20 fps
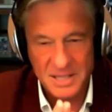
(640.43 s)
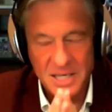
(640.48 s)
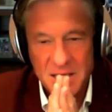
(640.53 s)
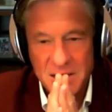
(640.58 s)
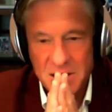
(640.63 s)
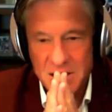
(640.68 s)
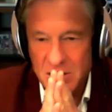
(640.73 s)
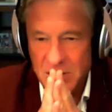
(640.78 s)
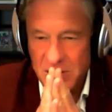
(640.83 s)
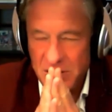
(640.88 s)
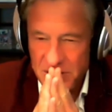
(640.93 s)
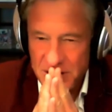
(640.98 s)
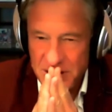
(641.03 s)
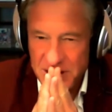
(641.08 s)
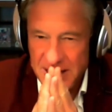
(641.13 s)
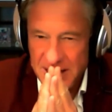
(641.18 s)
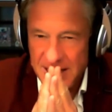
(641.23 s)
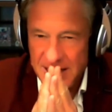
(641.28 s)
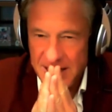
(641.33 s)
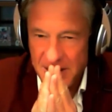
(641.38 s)
And it's sort of
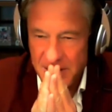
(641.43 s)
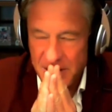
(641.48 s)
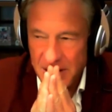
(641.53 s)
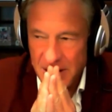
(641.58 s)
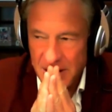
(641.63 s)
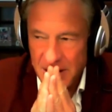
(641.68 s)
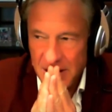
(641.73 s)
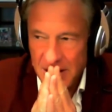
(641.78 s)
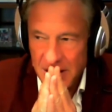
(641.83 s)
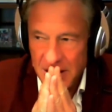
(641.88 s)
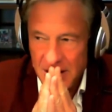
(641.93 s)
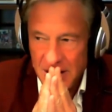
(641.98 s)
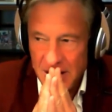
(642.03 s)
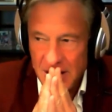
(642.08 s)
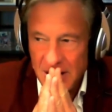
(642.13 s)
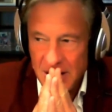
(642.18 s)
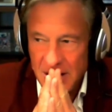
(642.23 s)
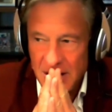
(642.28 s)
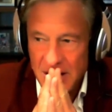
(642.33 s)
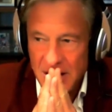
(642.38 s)
saying,
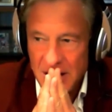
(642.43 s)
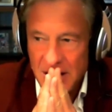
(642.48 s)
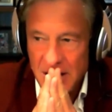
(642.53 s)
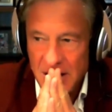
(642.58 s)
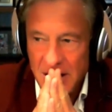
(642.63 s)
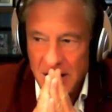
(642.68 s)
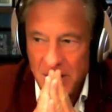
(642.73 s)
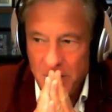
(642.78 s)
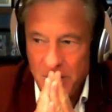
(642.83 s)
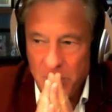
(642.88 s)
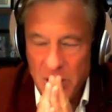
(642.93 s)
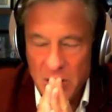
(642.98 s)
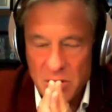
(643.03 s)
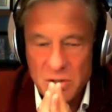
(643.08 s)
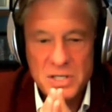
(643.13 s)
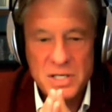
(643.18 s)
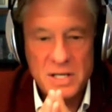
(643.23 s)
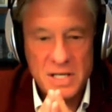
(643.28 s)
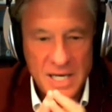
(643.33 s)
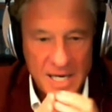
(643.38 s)

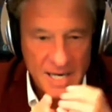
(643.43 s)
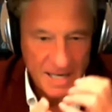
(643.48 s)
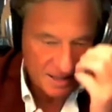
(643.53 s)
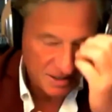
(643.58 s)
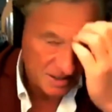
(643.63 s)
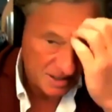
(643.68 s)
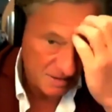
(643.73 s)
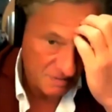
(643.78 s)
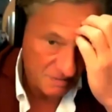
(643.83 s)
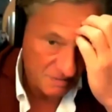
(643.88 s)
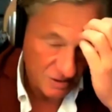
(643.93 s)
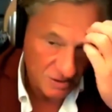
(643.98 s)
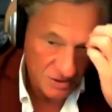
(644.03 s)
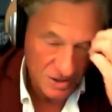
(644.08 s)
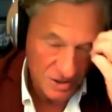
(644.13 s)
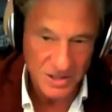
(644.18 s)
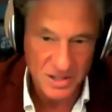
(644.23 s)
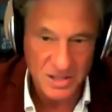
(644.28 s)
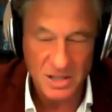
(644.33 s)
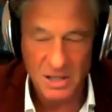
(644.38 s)
most of the ANC
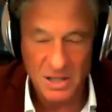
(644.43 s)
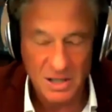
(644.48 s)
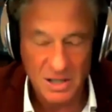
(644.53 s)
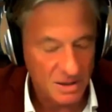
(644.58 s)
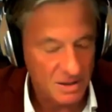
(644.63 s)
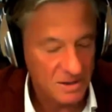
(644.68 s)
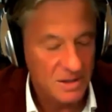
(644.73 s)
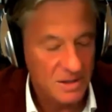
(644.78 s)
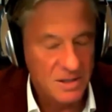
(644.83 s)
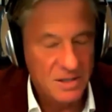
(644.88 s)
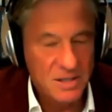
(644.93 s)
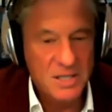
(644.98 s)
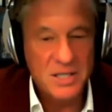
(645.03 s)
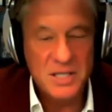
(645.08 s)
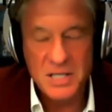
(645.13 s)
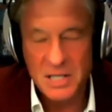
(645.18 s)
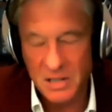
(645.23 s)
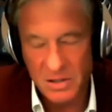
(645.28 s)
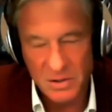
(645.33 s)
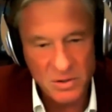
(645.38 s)
voters are
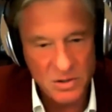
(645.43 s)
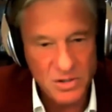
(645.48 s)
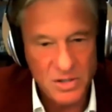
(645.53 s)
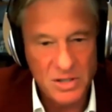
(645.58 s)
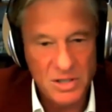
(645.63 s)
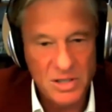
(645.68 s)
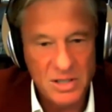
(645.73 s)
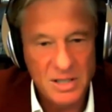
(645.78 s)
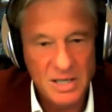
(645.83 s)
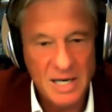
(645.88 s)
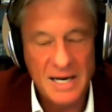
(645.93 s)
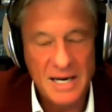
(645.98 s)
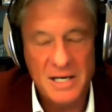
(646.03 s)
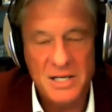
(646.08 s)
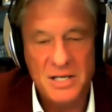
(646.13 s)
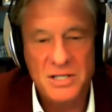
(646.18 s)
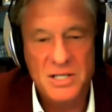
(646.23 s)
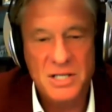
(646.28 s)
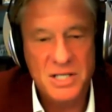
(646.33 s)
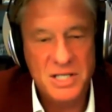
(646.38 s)
disillusioned and
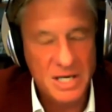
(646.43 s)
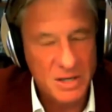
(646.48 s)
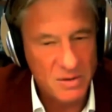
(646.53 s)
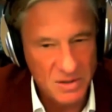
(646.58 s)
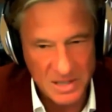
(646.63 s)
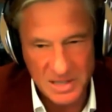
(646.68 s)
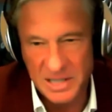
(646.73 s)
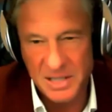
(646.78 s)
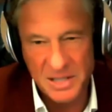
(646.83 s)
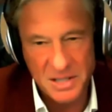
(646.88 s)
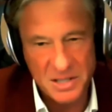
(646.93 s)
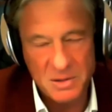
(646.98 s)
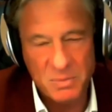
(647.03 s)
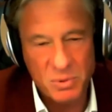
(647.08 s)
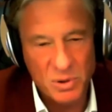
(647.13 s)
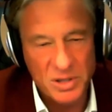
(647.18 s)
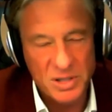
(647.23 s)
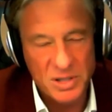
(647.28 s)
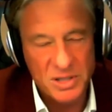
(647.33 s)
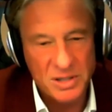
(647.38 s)
seriously
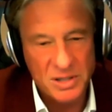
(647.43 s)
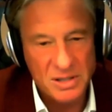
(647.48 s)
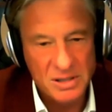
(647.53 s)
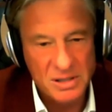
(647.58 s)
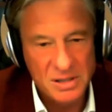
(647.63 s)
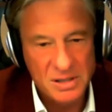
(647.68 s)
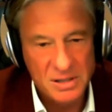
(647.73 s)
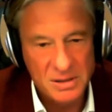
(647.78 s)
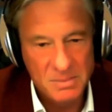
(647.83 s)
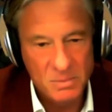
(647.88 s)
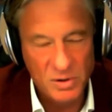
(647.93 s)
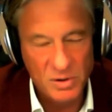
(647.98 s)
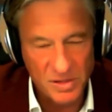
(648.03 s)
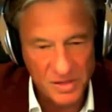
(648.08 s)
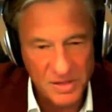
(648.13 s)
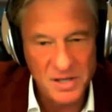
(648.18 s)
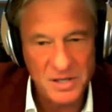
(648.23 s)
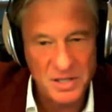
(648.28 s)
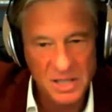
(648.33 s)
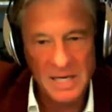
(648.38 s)
disappointed with
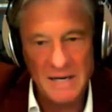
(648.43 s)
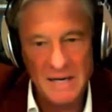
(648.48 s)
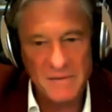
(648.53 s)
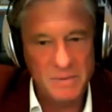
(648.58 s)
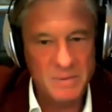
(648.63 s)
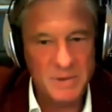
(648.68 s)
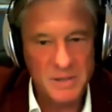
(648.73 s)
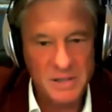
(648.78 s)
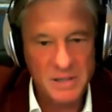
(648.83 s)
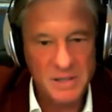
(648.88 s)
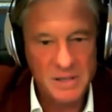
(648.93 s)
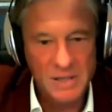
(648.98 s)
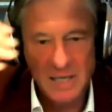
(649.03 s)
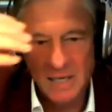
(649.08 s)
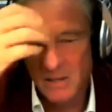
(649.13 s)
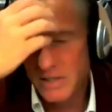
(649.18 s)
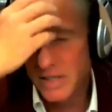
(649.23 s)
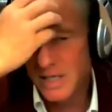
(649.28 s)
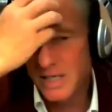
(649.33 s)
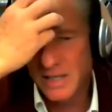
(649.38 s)
this government. They're
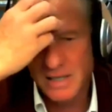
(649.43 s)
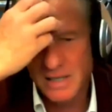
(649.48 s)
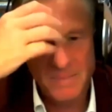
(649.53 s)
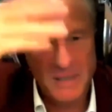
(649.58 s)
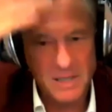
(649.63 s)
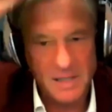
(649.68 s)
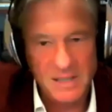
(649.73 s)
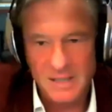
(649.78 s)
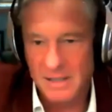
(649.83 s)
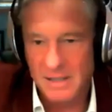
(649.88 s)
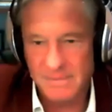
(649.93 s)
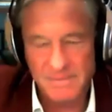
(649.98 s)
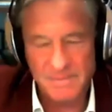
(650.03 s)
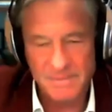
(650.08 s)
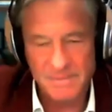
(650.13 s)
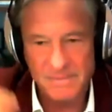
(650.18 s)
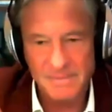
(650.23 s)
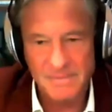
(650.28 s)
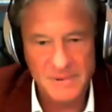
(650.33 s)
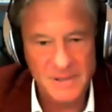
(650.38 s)
looking at them and going,
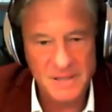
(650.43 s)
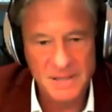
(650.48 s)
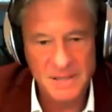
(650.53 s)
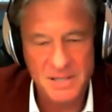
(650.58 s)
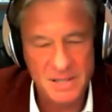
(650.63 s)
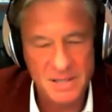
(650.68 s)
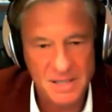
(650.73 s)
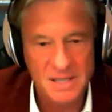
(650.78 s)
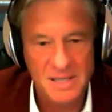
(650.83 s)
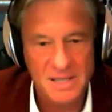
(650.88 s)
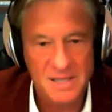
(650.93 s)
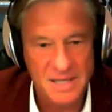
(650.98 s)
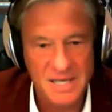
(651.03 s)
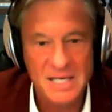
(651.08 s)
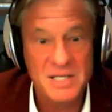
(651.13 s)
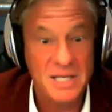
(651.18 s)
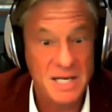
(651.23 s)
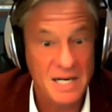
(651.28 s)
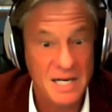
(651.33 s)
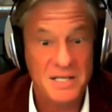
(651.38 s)
this,
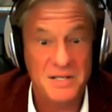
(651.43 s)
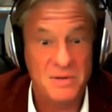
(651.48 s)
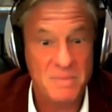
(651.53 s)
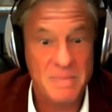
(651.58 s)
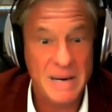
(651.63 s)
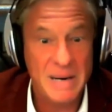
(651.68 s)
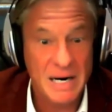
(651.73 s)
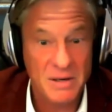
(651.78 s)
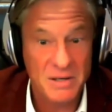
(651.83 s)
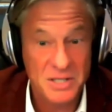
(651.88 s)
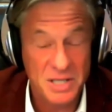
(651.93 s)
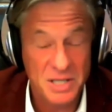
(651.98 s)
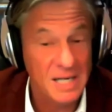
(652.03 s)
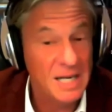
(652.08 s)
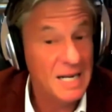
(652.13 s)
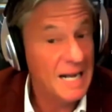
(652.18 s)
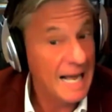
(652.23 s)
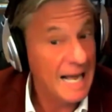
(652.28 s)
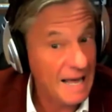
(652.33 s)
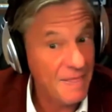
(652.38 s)
these guys are embarrassing.
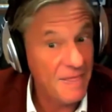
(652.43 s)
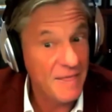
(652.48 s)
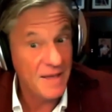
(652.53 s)
And